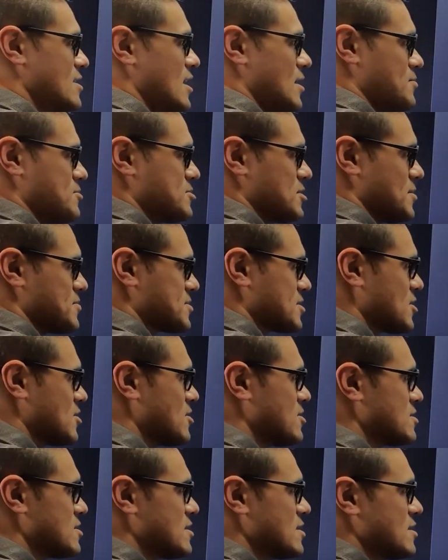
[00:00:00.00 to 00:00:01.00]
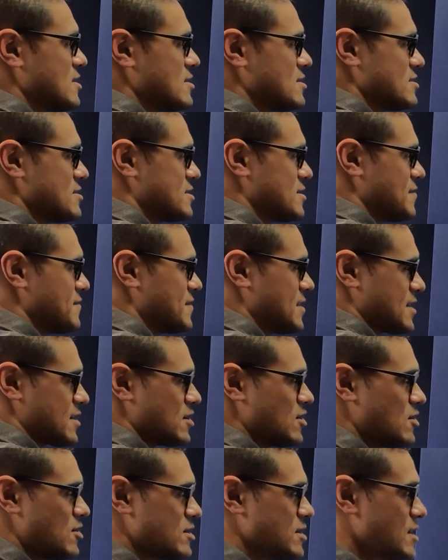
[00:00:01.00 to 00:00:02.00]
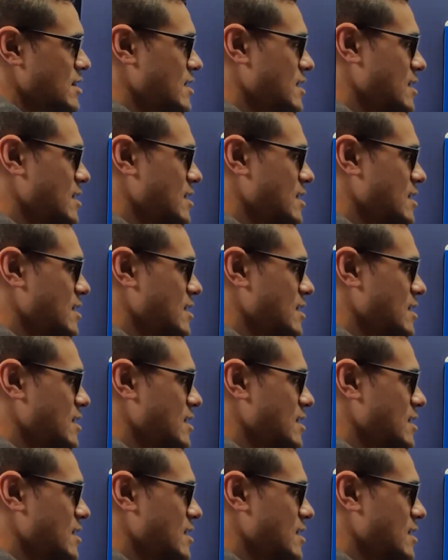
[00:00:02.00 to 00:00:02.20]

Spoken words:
Upper traps gone, stiff neck gone.